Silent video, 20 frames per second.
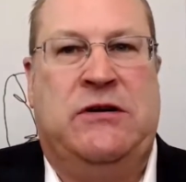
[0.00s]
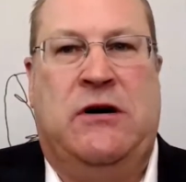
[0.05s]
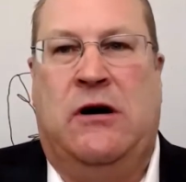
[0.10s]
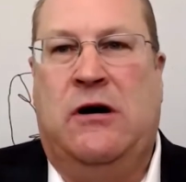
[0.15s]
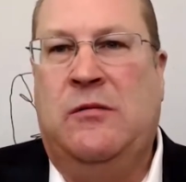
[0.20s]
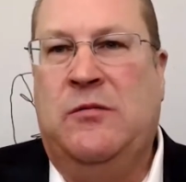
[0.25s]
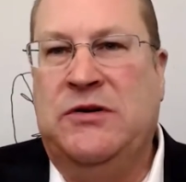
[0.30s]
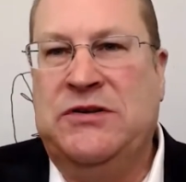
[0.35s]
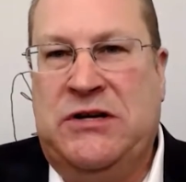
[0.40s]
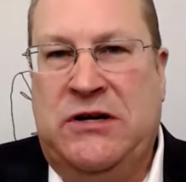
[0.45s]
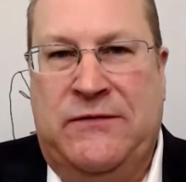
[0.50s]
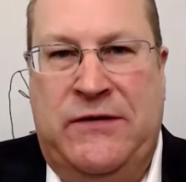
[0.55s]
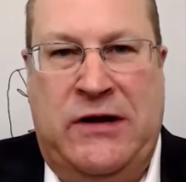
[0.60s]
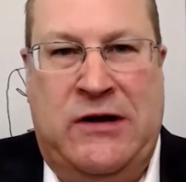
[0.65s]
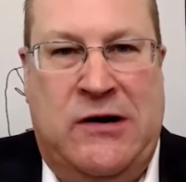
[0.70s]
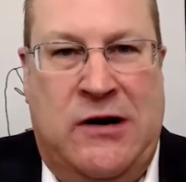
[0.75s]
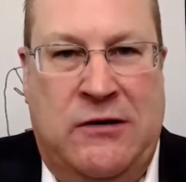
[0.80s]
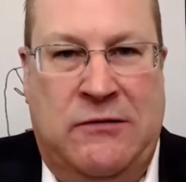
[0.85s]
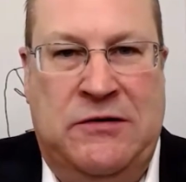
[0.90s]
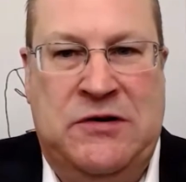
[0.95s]
almost every
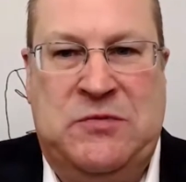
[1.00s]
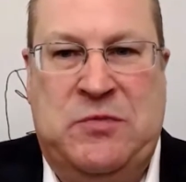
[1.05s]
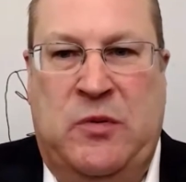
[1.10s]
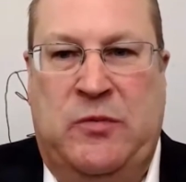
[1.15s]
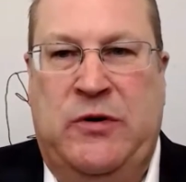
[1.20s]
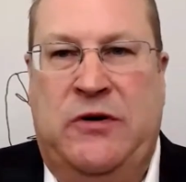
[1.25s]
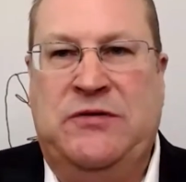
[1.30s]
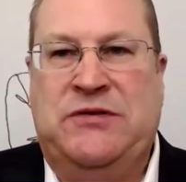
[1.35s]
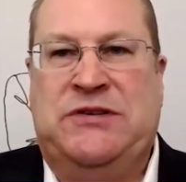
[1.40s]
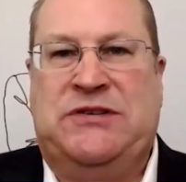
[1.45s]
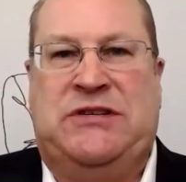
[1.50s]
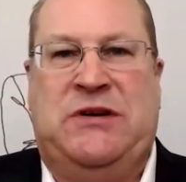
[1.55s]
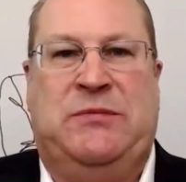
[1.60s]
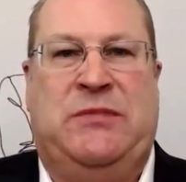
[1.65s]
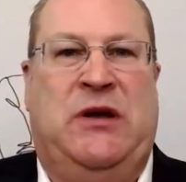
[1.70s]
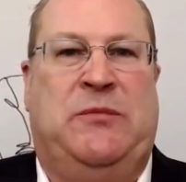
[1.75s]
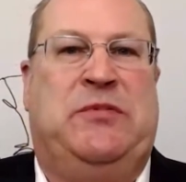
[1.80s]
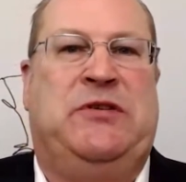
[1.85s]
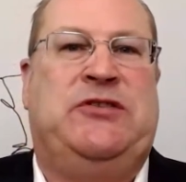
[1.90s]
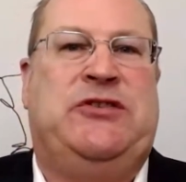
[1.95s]
Congress proposes some
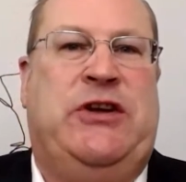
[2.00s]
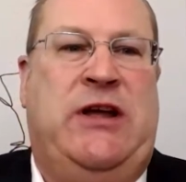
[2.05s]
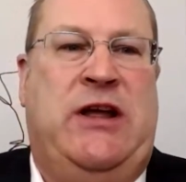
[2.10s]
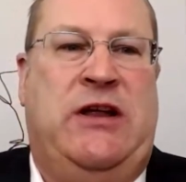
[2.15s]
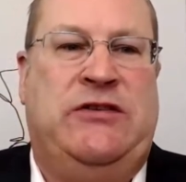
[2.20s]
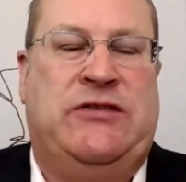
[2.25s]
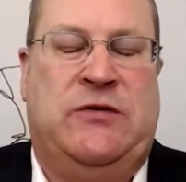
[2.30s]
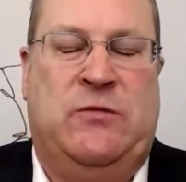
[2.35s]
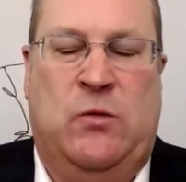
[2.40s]
type of change.